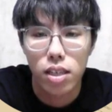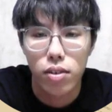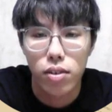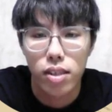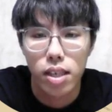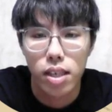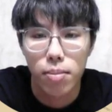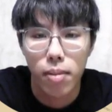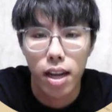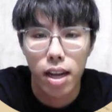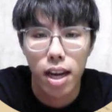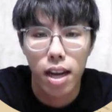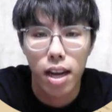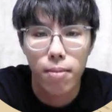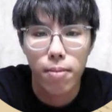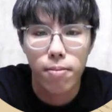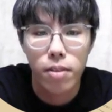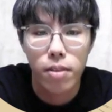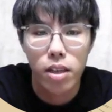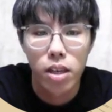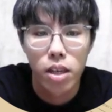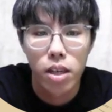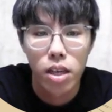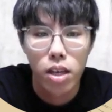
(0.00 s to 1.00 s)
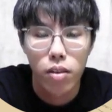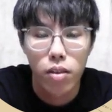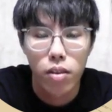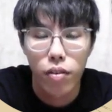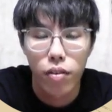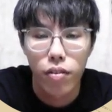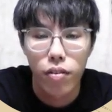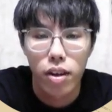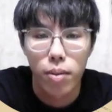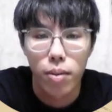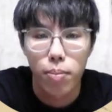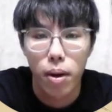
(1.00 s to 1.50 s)
using MATLAB
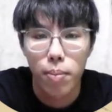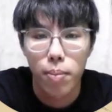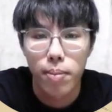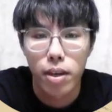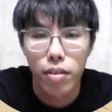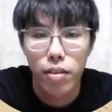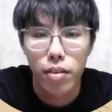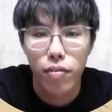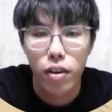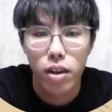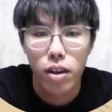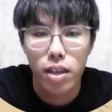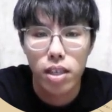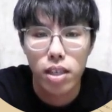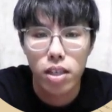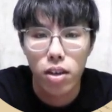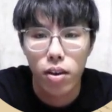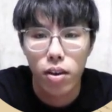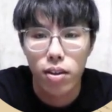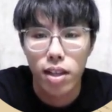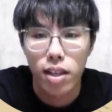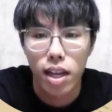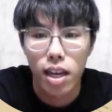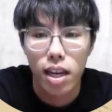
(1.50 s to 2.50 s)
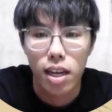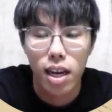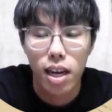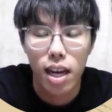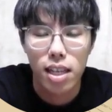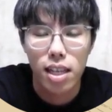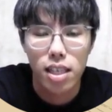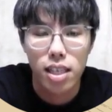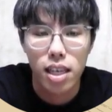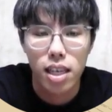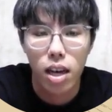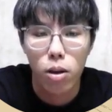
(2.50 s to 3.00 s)
with a primary focus on
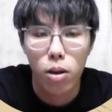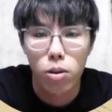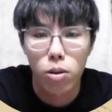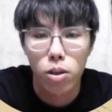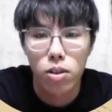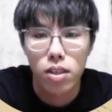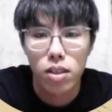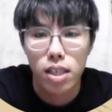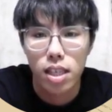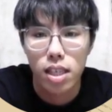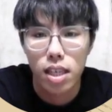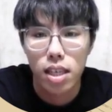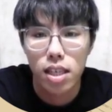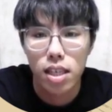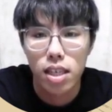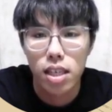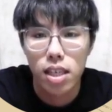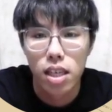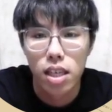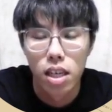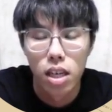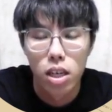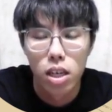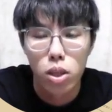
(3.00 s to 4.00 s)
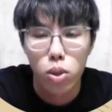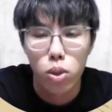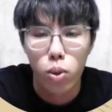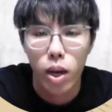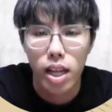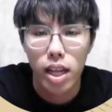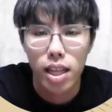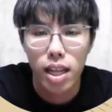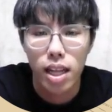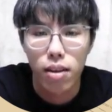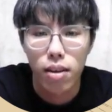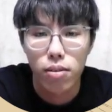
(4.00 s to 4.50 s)
analyzing audio signal to
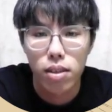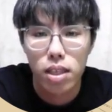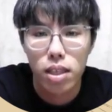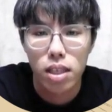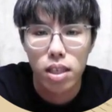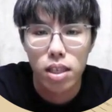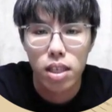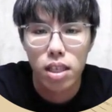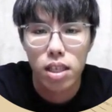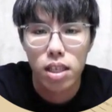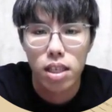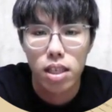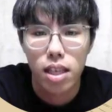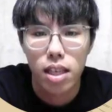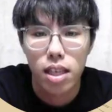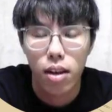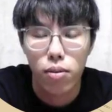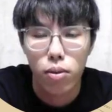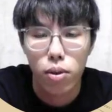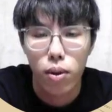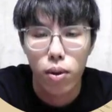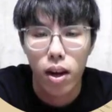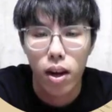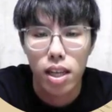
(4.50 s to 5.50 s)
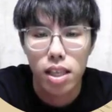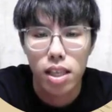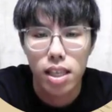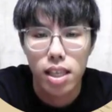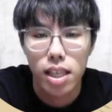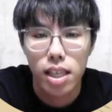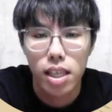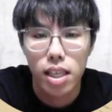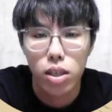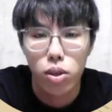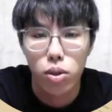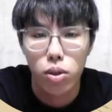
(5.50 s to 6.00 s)
enhance sound
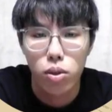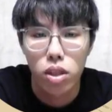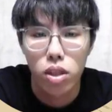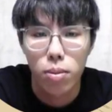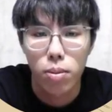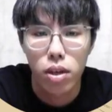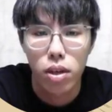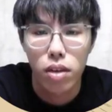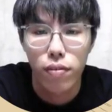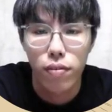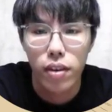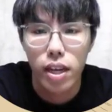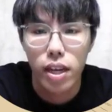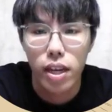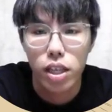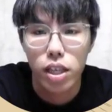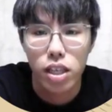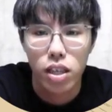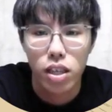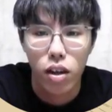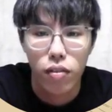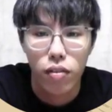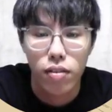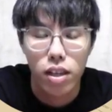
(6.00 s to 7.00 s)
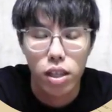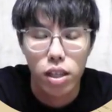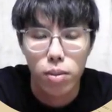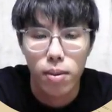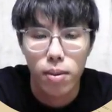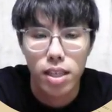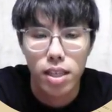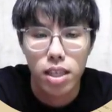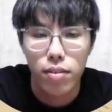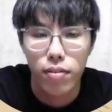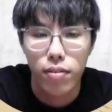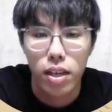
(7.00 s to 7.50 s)
quality through the modification of the
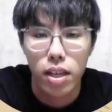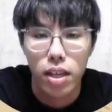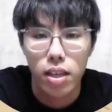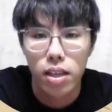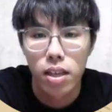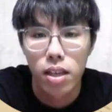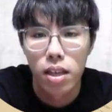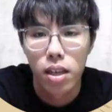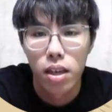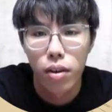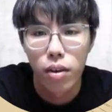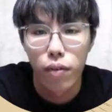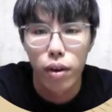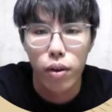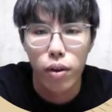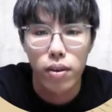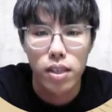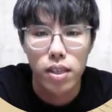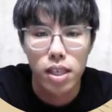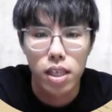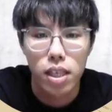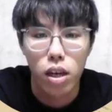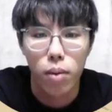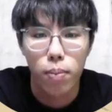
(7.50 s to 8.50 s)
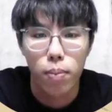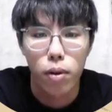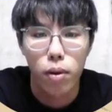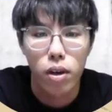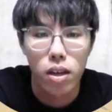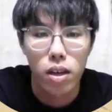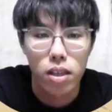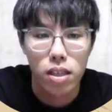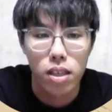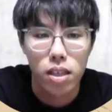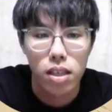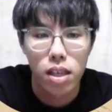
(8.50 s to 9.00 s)
specific frequency
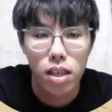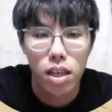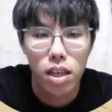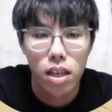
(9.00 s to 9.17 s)
components.